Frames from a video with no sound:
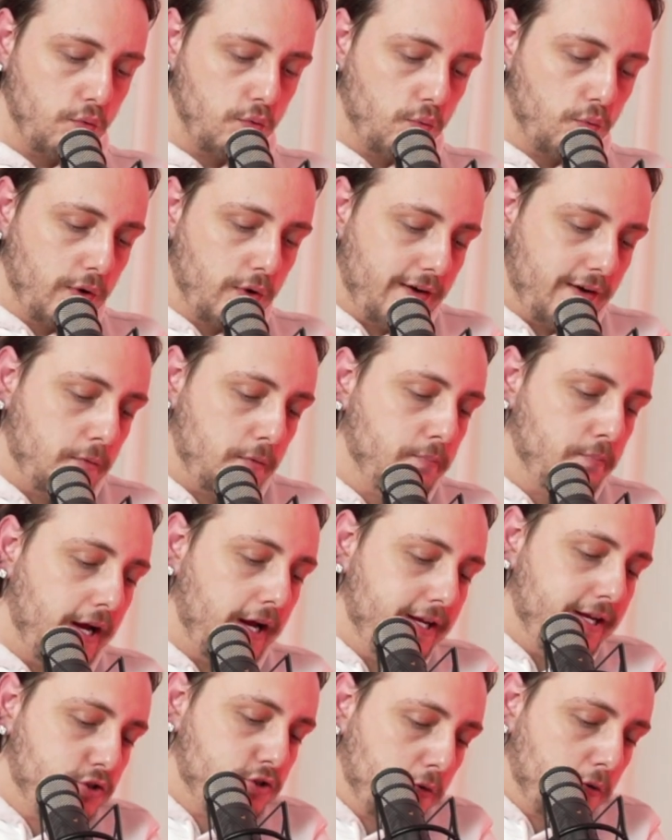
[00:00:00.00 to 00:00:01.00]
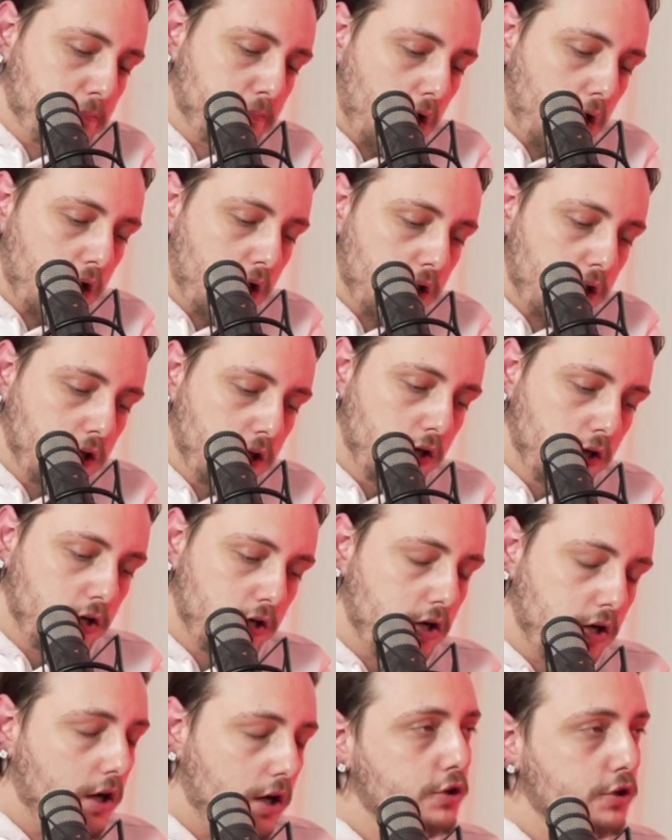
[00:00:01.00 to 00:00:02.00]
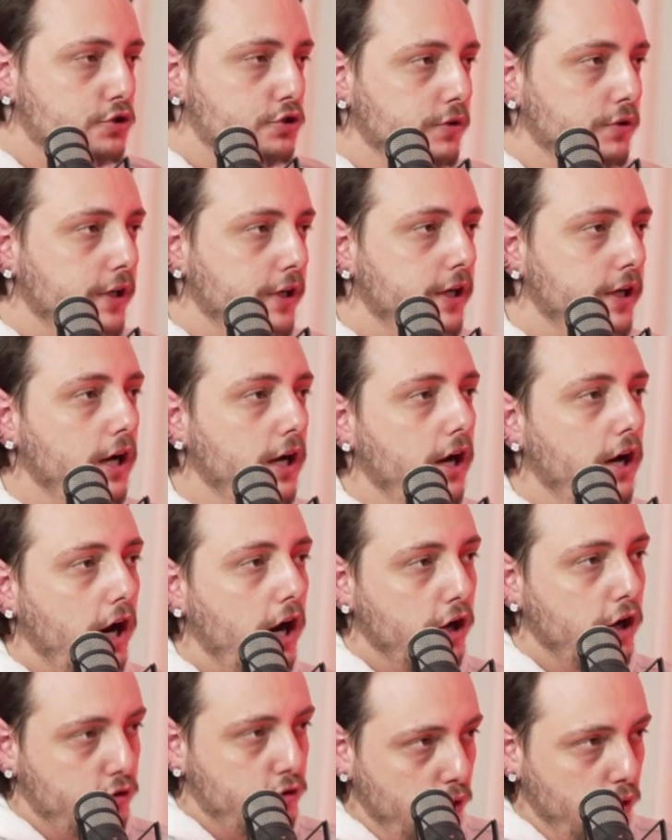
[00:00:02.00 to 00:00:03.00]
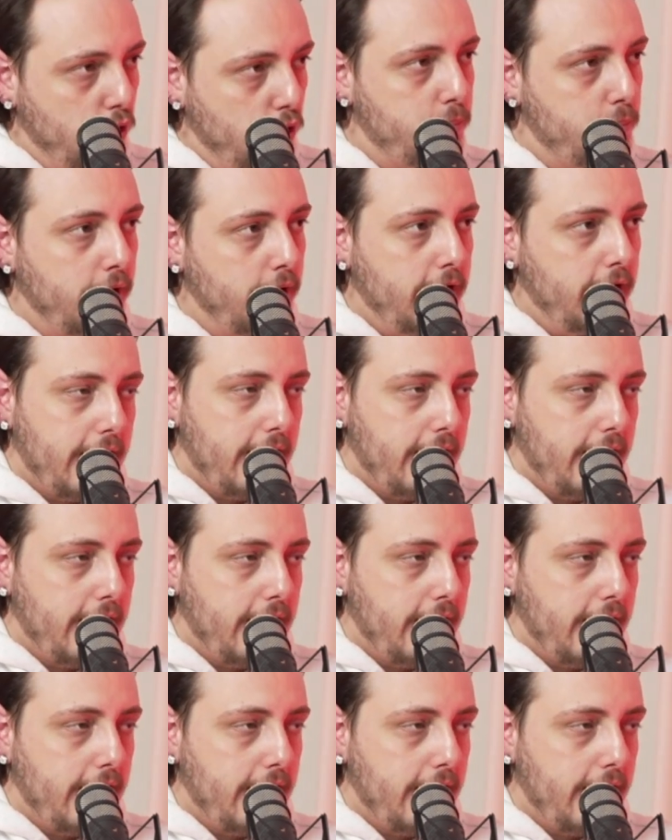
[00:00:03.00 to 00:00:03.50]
whatever, any sort of body, country, a group,